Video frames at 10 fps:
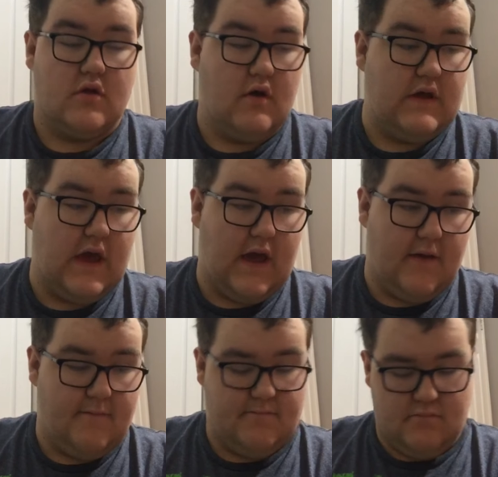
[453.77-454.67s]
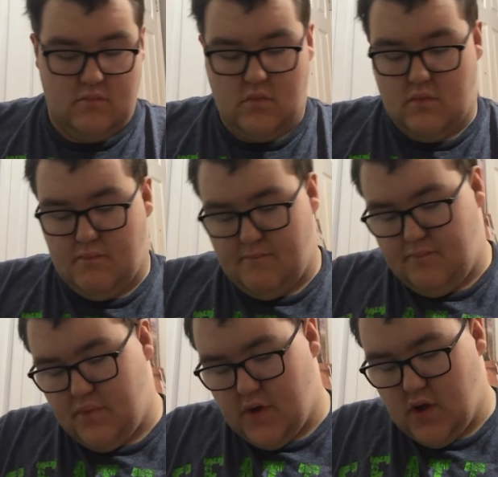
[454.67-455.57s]
So yeah,
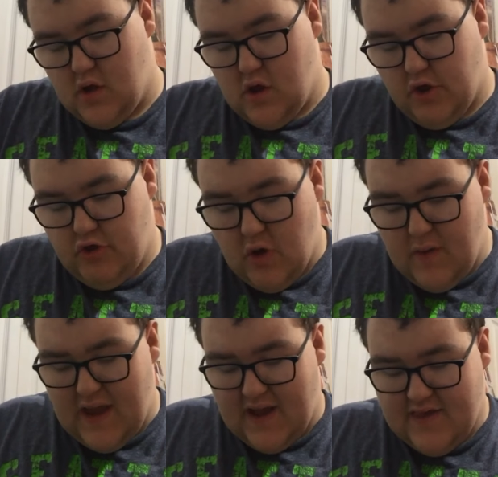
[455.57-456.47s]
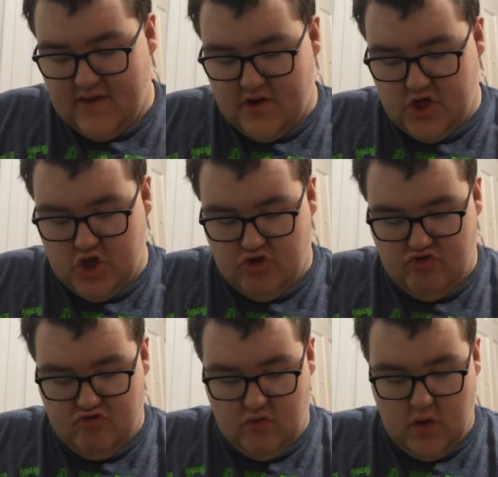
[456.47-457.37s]
but Chloe accidentally
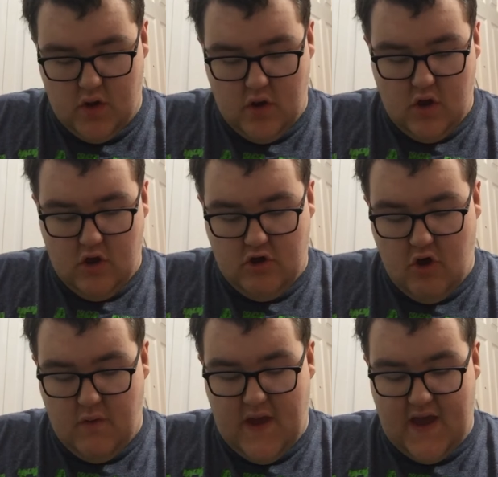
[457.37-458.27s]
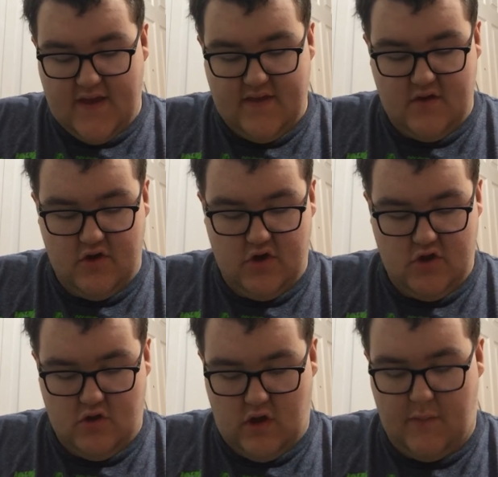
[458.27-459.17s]
destroyed. Chloe
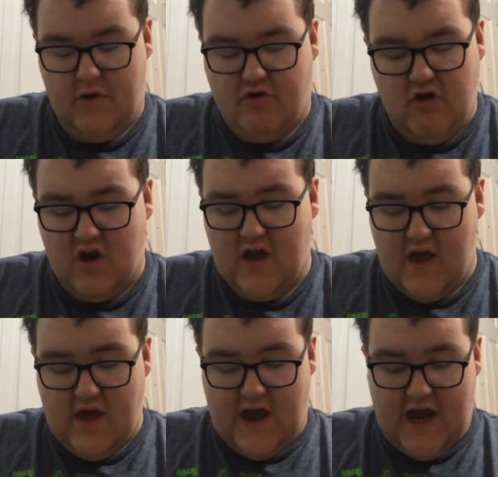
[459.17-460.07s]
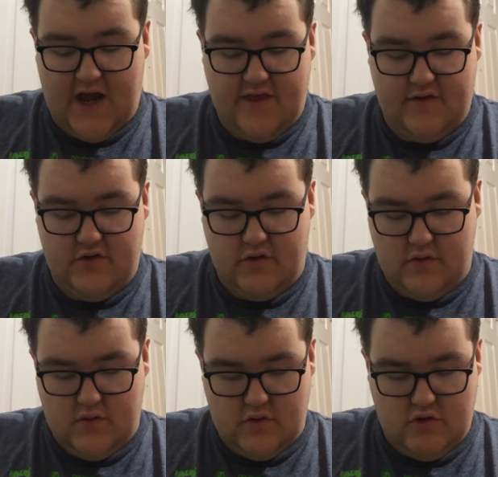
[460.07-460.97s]
accidentally. I mean, Clark
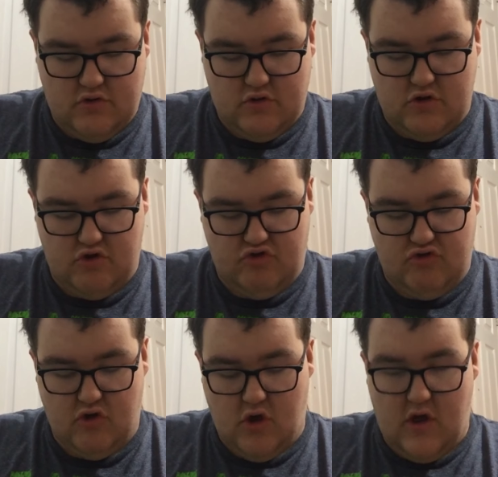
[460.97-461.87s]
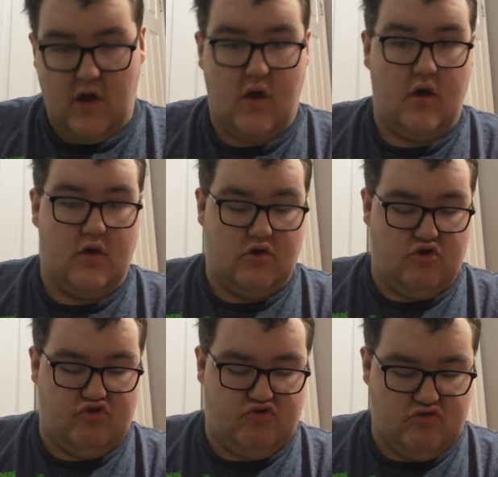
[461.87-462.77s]
Axum just
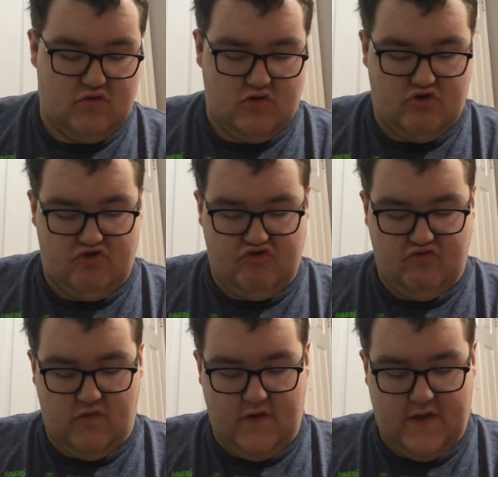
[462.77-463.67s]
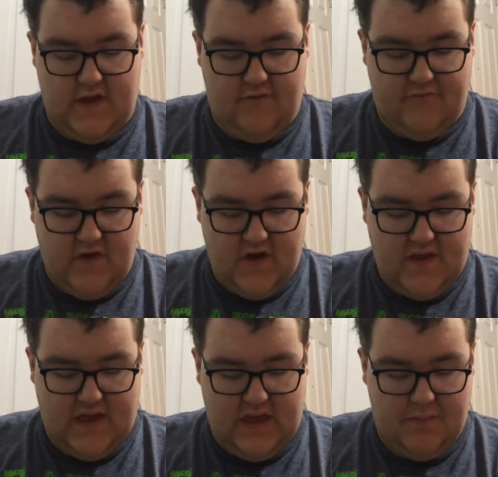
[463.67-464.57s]
just destroys the
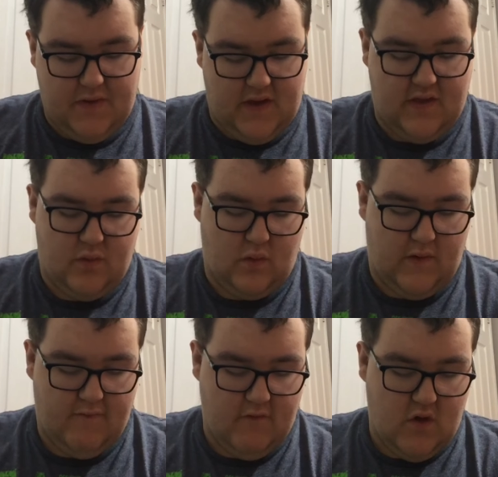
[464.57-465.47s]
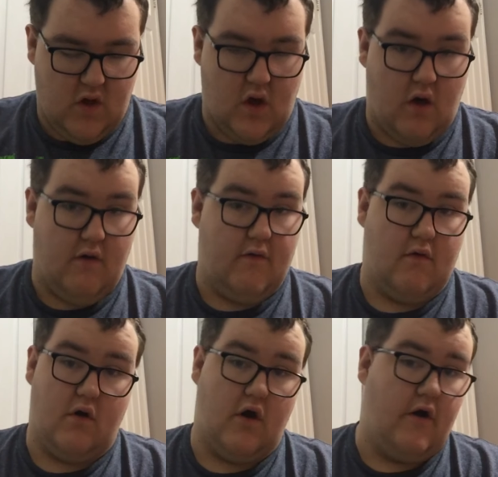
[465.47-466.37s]
device, keeping his wife out
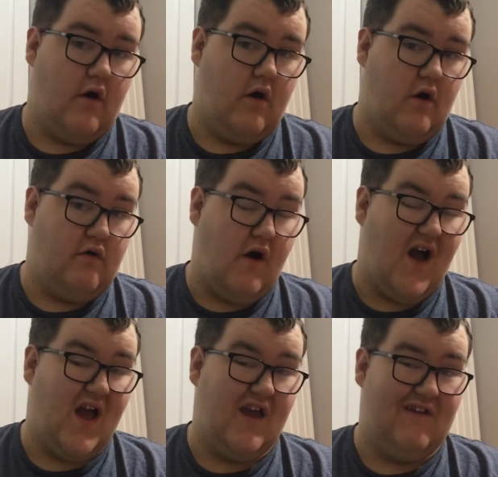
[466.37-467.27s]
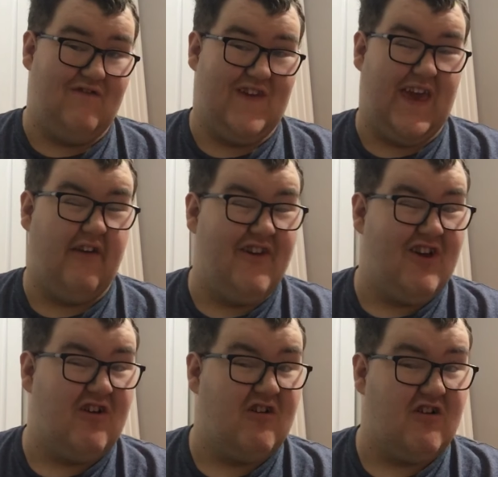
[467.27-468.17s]
alive,
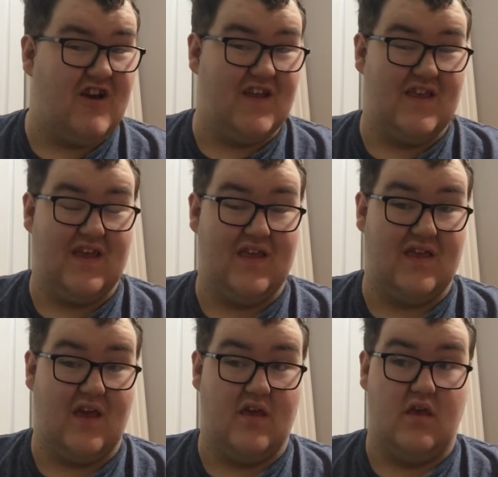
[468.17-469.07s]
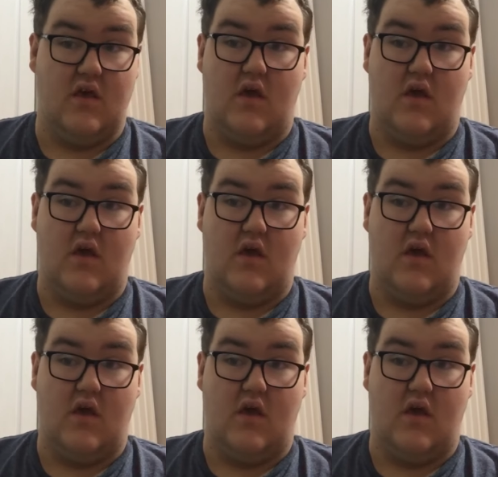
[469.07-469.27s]
killing her because he said